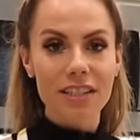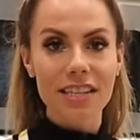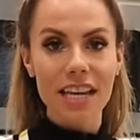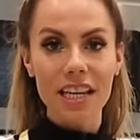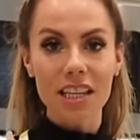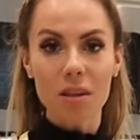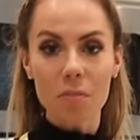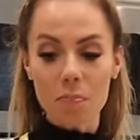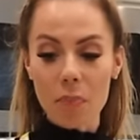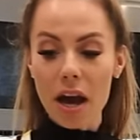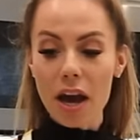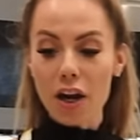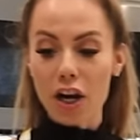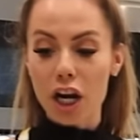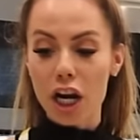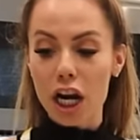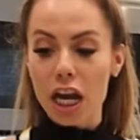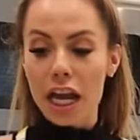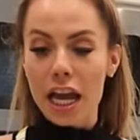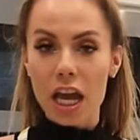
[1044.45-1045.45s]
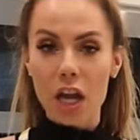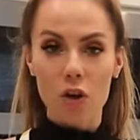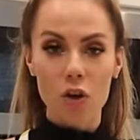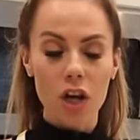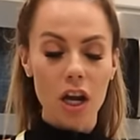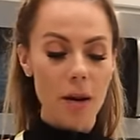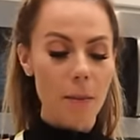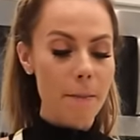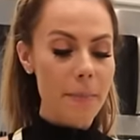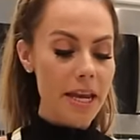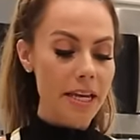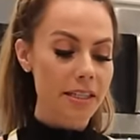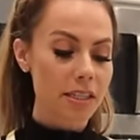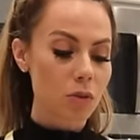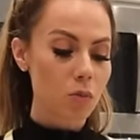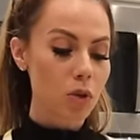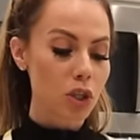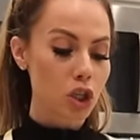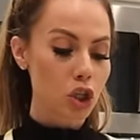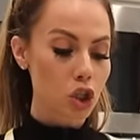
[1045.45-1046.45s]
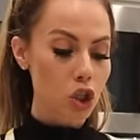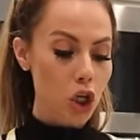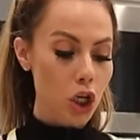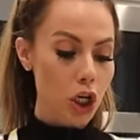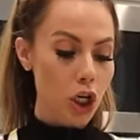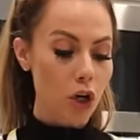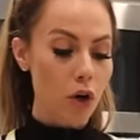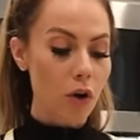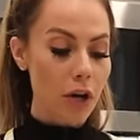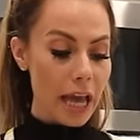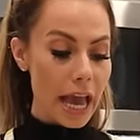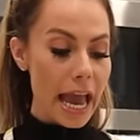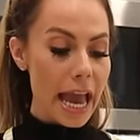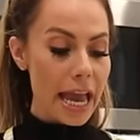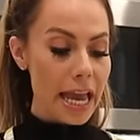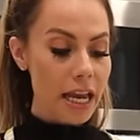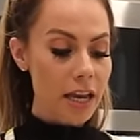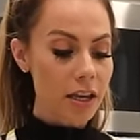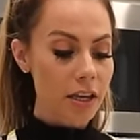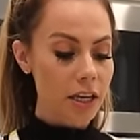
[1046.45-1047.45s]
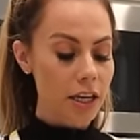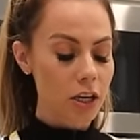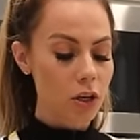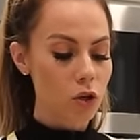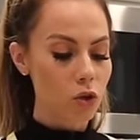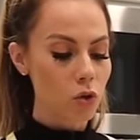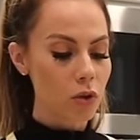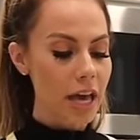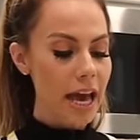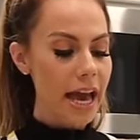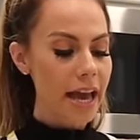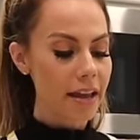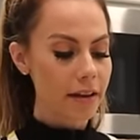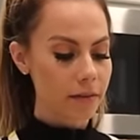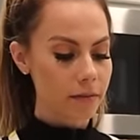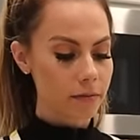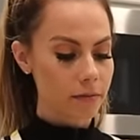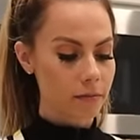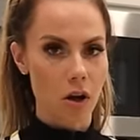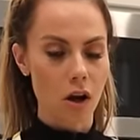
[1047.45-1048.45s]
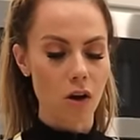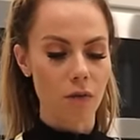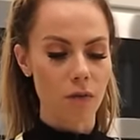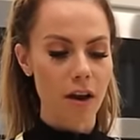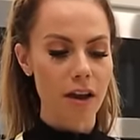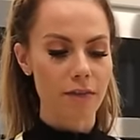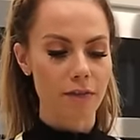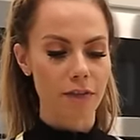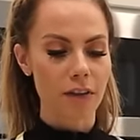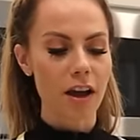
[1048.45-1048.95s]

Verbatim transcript: to take the butter and you gotta mix it with the sugar, okay? Can you do that? All right,